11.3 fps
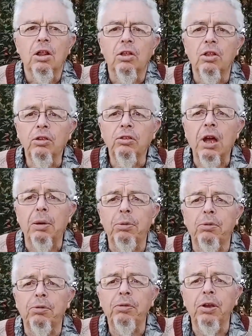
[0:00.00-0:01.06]
This type of
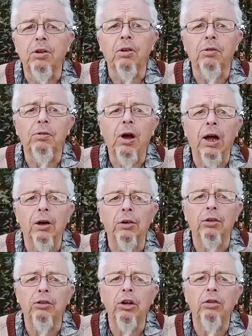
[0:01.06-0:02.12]
feet are
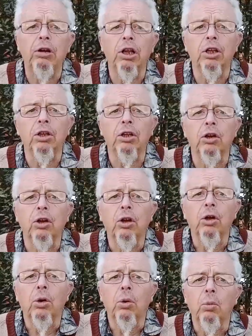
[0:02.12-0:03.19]
found generally in
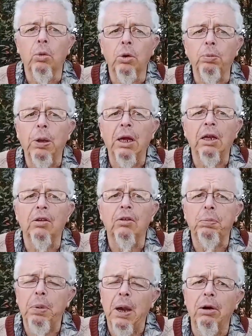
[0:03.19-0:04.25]
woodpeckers,
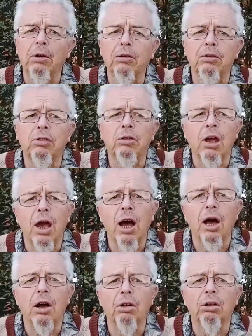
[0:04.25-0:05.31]
parrots,
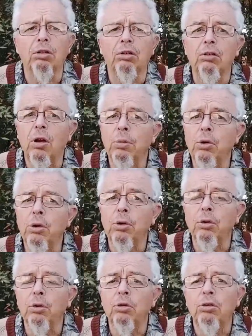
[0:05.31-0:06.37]
owls, some
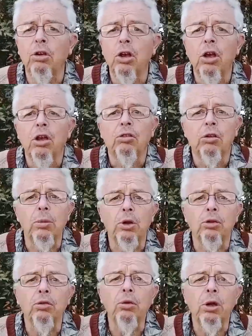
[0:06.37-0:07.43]
cuckoos, some of the
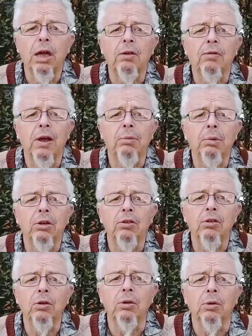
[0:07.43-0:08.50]
toucan families
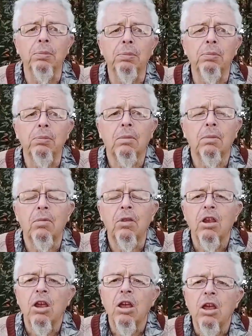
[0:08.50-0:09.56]
too.
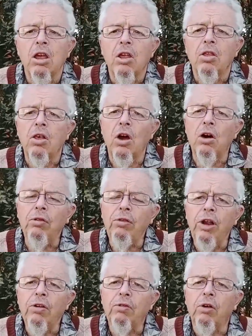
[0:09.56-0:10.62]
They often
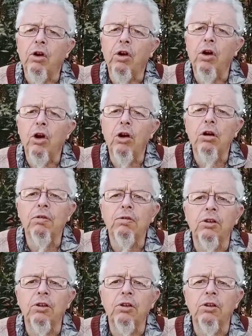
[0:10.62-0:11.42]
have curved